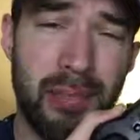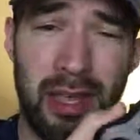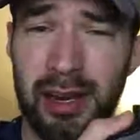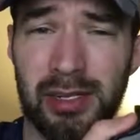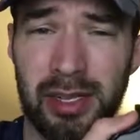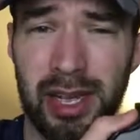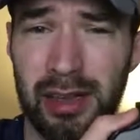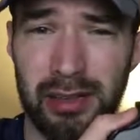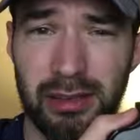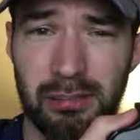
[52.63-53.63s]
And I was like,
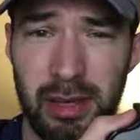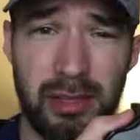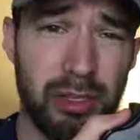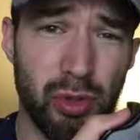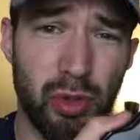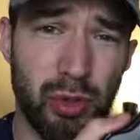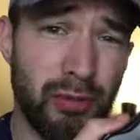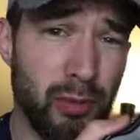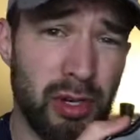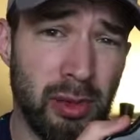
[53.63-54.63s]
hey, maybe this will work
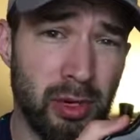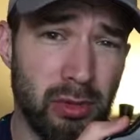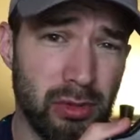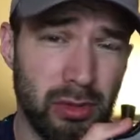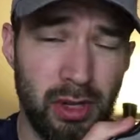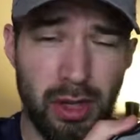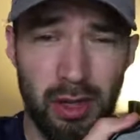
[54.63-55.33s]
with Fortnite Mobile.